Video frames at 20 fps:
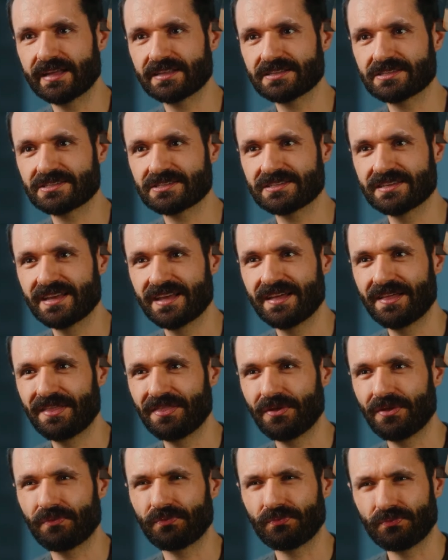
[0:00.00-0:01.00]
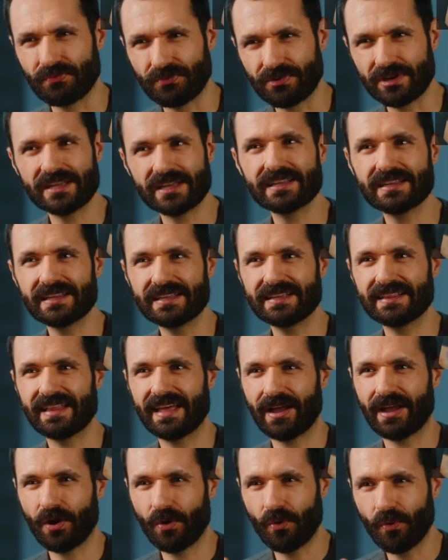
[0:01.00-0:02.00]
I loved it and
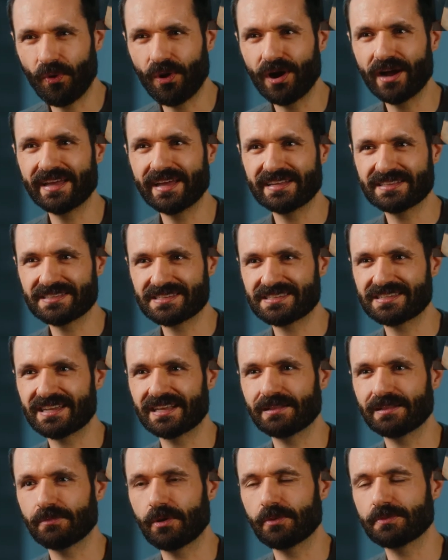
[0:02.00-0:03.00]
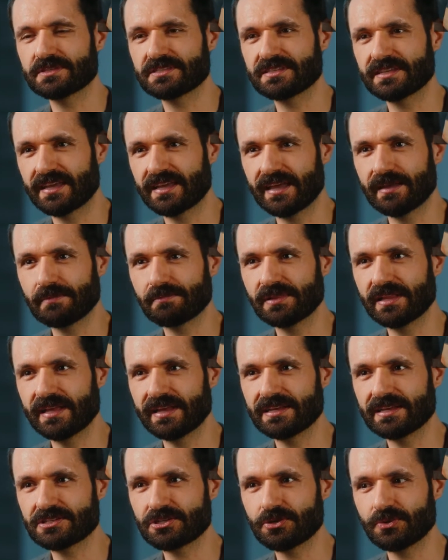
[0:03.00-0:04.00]
I played that probably played it three times back
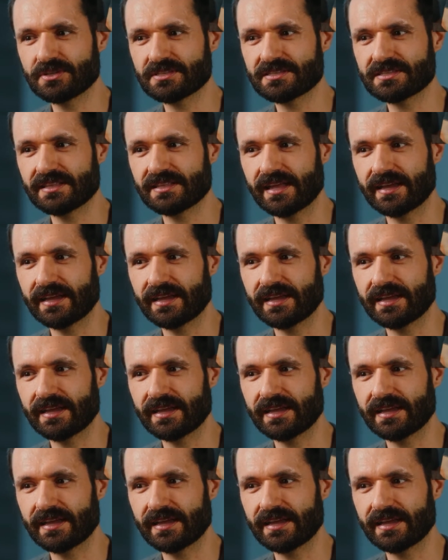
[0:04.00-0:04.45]
to back on the